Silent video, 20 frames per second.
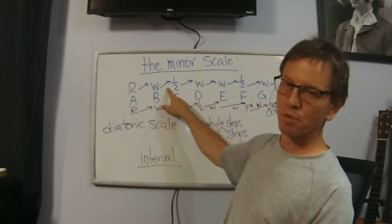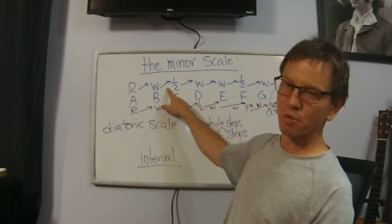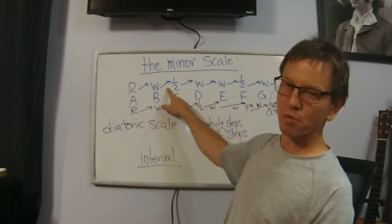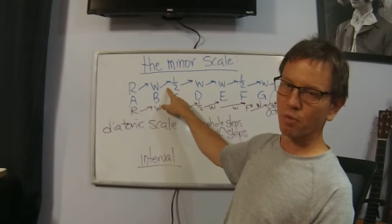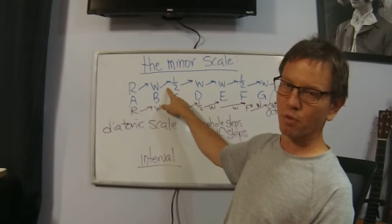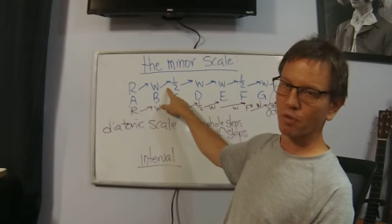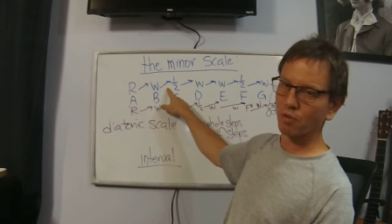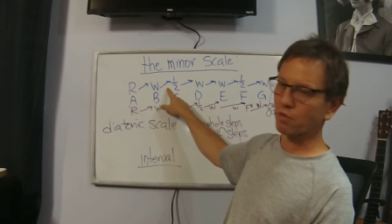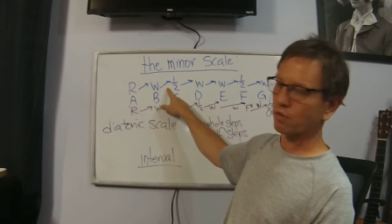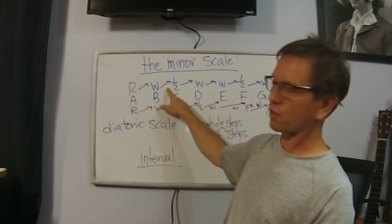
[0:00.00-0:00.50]
is
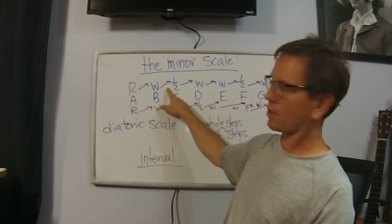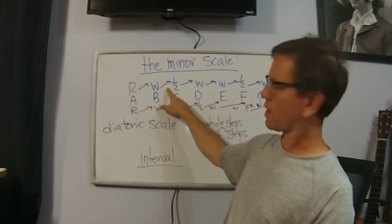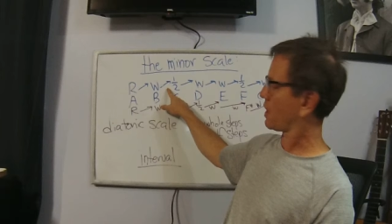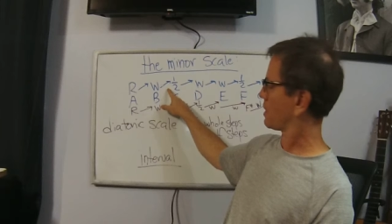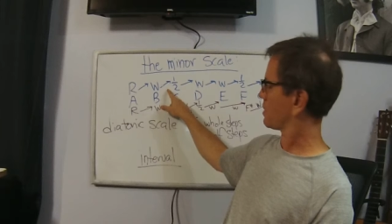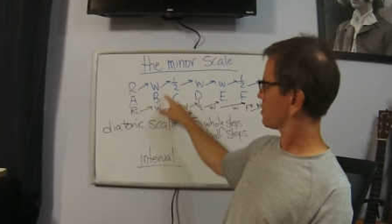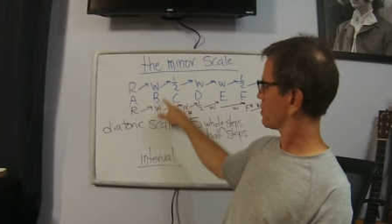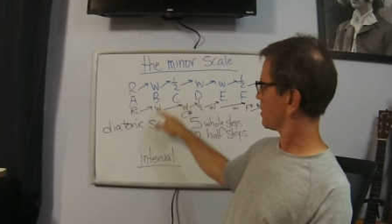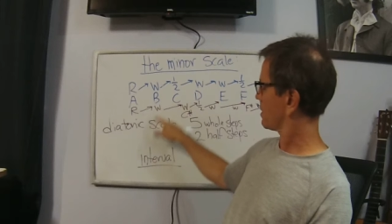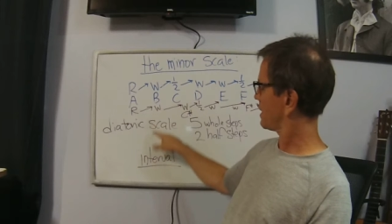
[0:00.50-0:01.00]
1
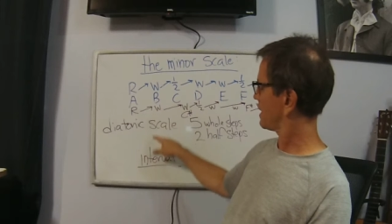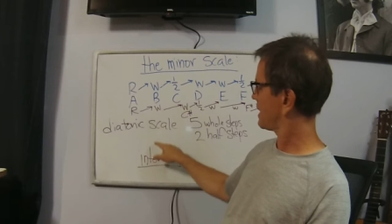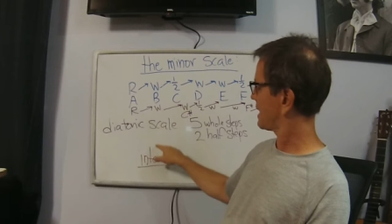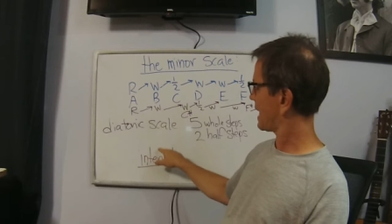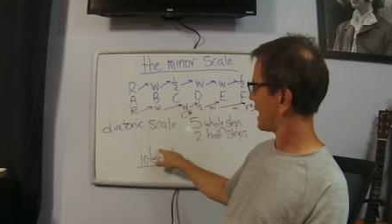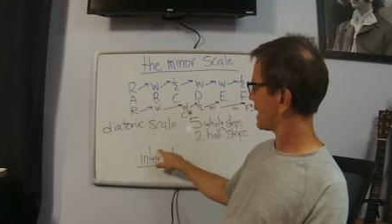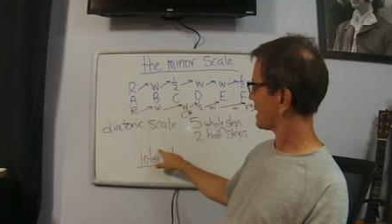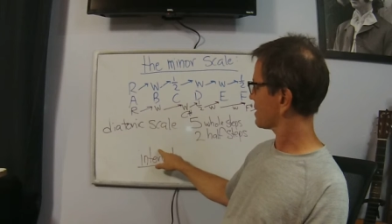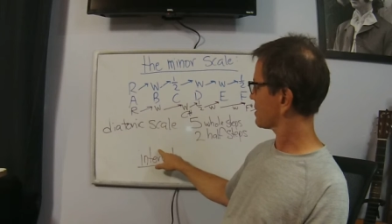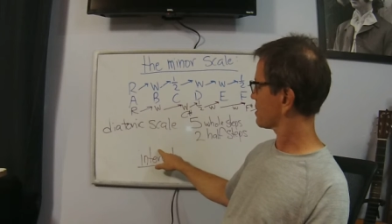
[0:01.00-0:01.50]
fret. So
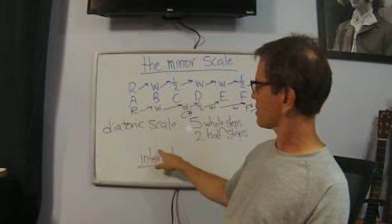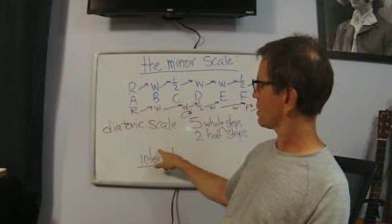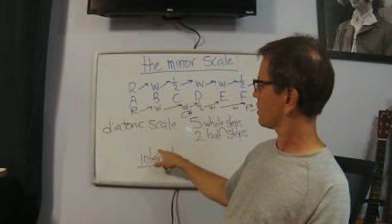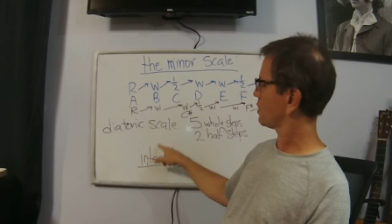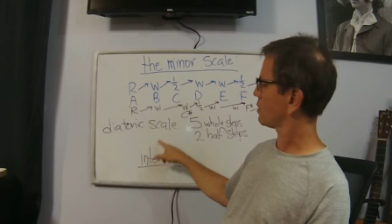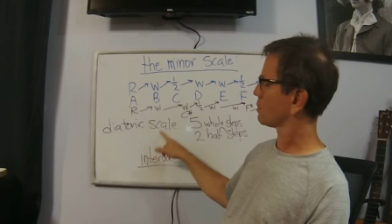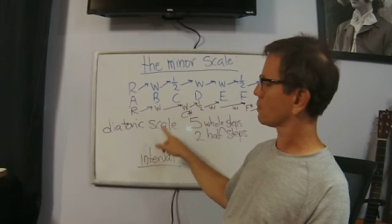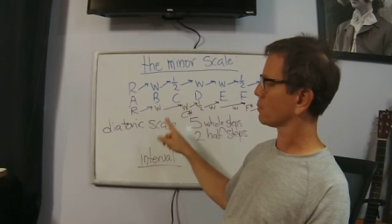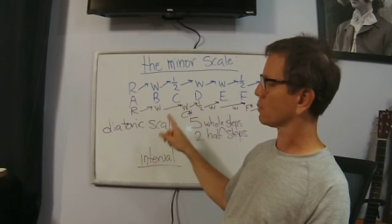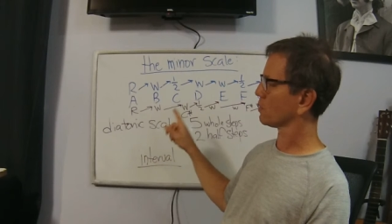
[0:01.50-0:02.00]
that is the
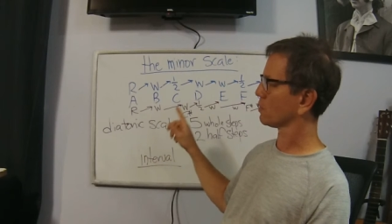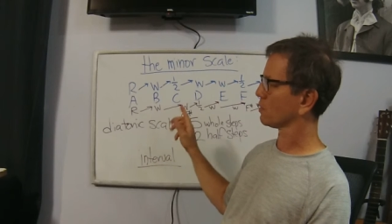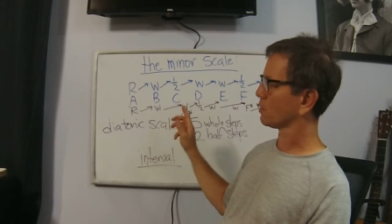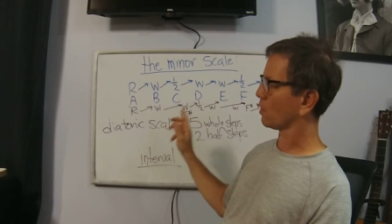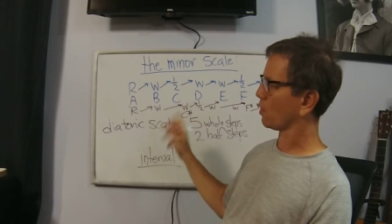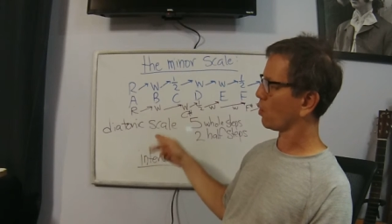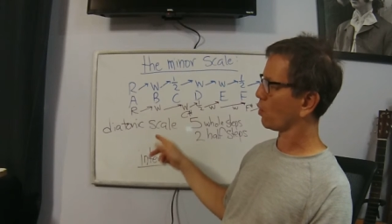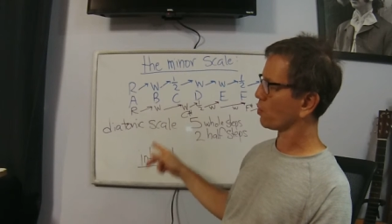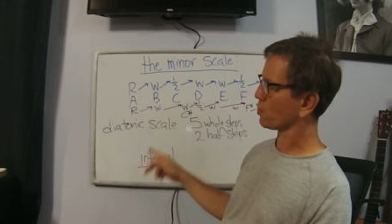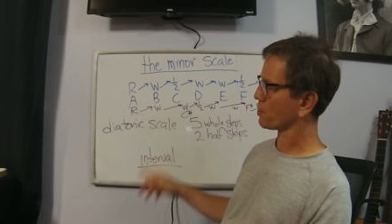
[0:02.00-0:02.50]
interval, a
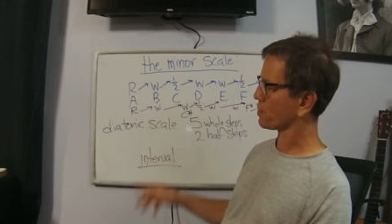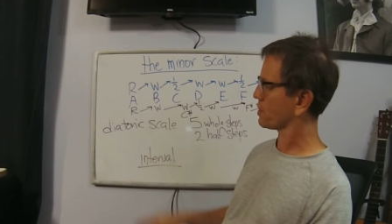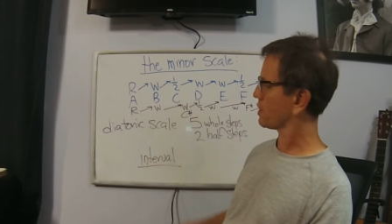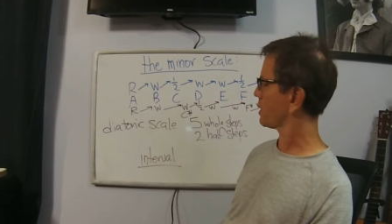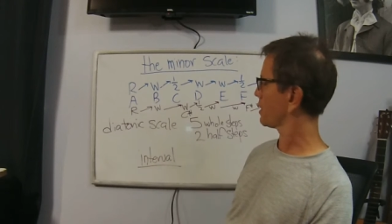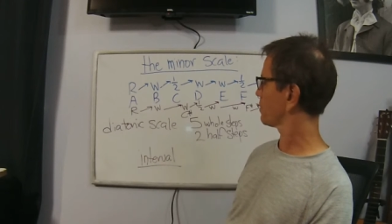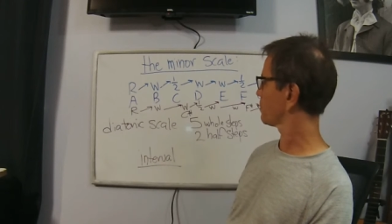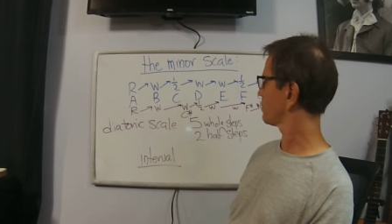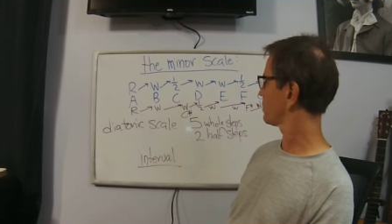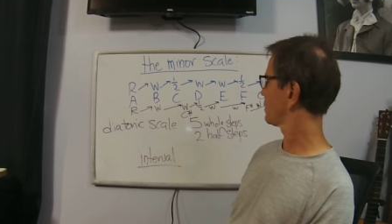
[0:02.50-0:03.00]
whole
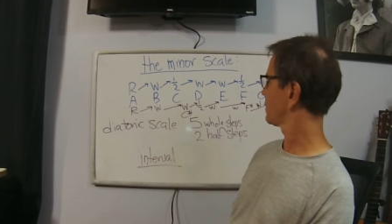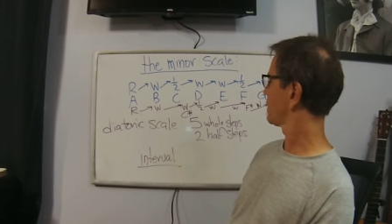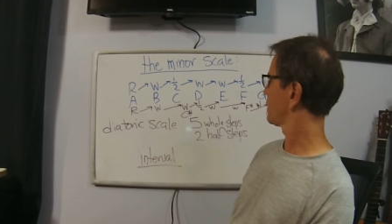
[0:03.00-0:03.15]
step